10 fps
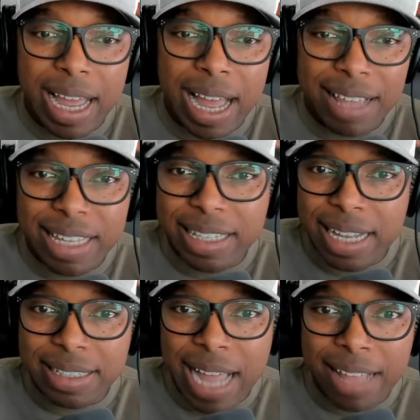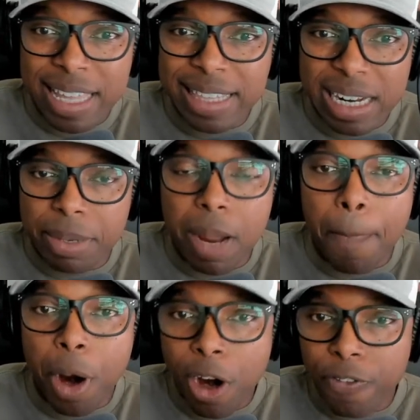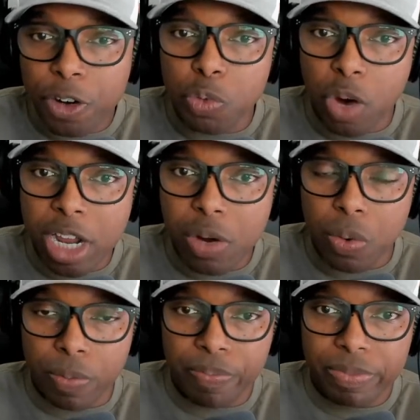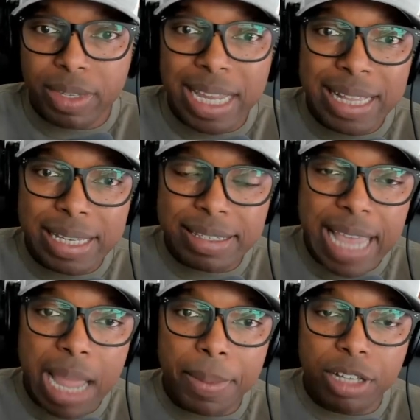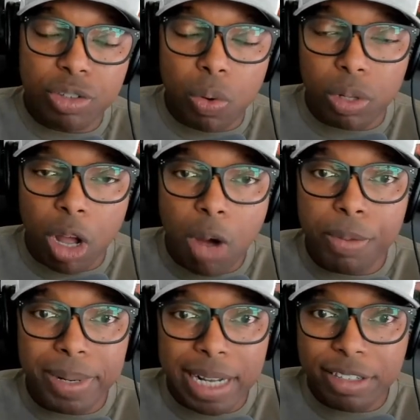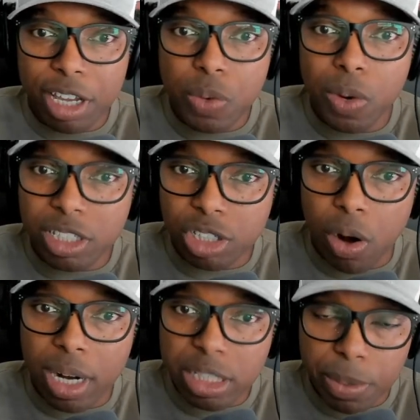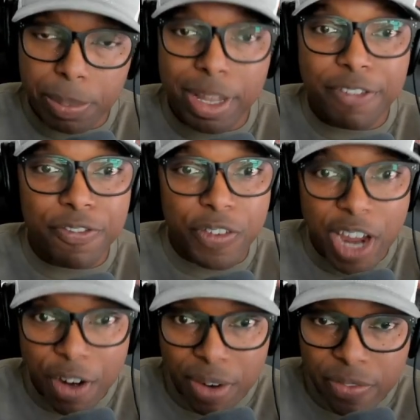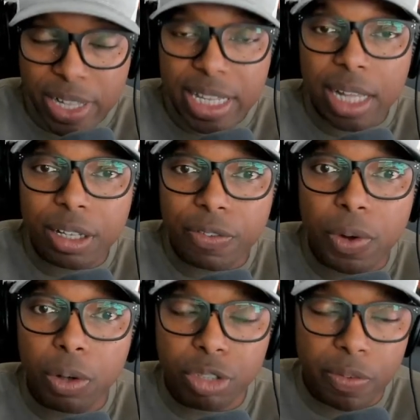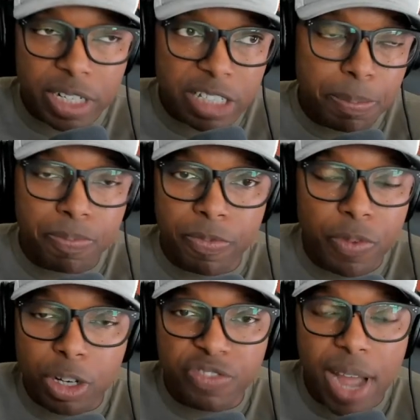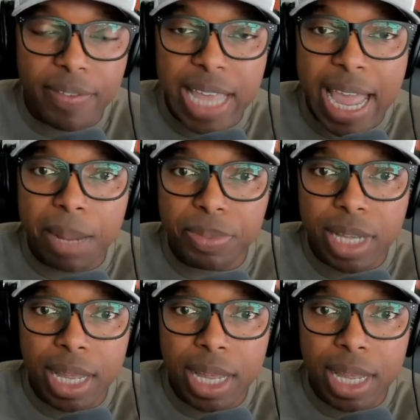I think that'd be a perfect wrinkle in this game against Oklahoma. But I tell you what, Sark has been playing very vanilla, folks, over these first five games.